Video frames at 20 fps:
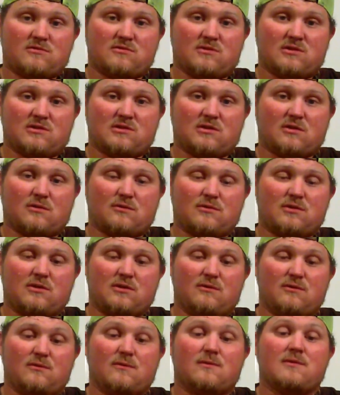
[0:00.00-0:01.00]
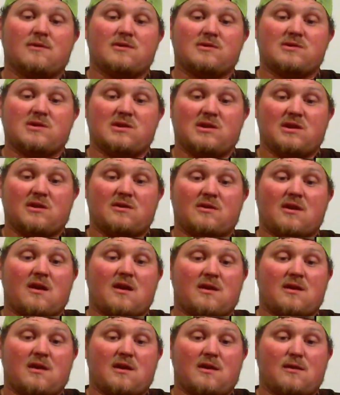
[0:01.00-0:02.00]
So it's hole 2, one that's sitting in
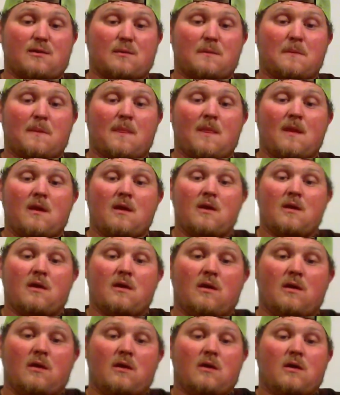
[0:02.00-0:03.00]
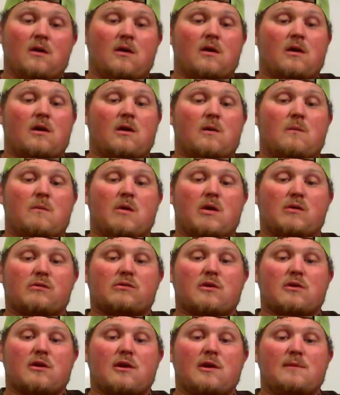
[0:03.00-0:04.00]
right now.
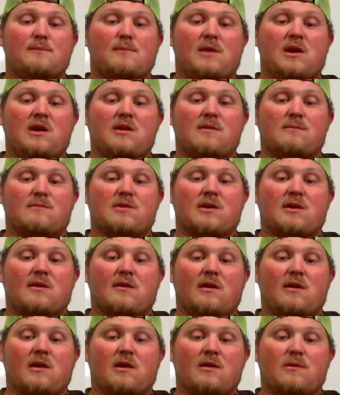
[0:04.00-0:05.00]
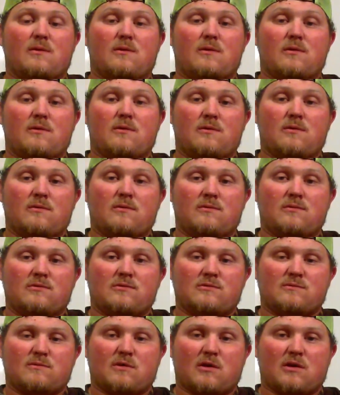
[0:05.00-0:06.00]
Hole 3, medium tail angle,
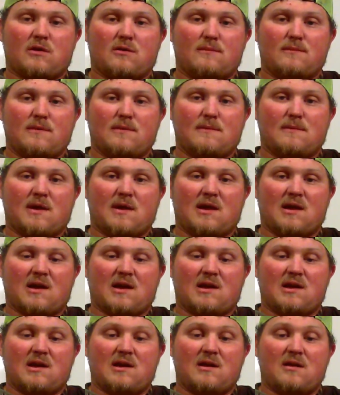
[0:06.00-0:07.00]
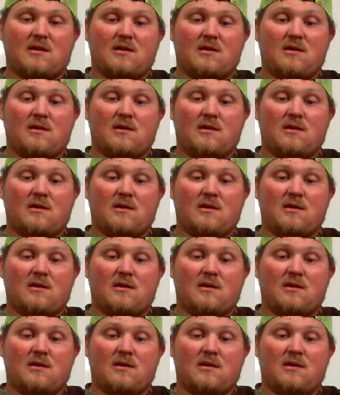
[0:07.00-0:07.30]
probably going to be about like that.